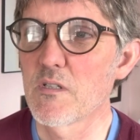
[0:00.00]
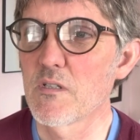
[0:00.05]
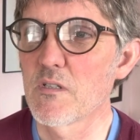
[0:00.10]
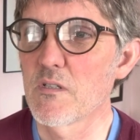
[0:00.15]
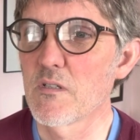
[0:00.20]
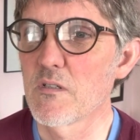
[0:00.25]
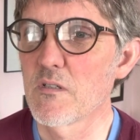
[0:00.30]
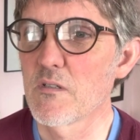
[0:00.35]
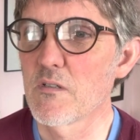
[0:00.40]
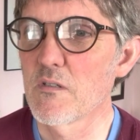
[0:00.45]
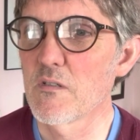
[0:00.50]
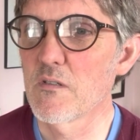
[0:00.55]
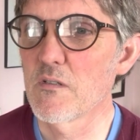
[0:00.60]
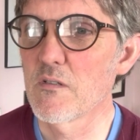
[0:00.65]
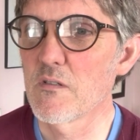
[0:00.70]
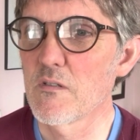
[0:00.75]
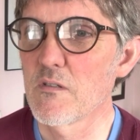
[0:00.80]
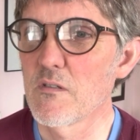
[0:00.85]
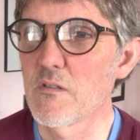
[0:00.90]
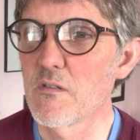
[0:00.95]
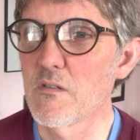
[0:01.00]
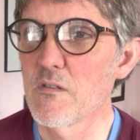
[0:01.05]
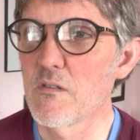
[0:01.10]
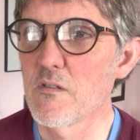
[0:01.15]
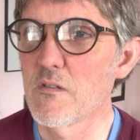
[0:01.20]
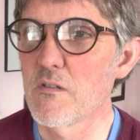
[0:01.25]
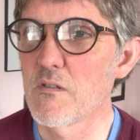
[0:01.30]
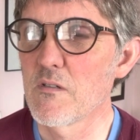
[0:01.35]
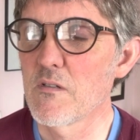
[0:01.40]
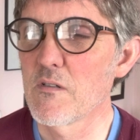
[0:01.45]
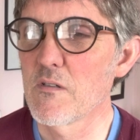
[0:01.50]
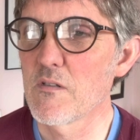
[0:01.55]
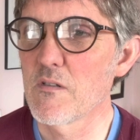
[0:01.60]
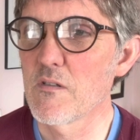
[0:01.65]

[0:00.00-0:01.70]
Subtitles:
(silence)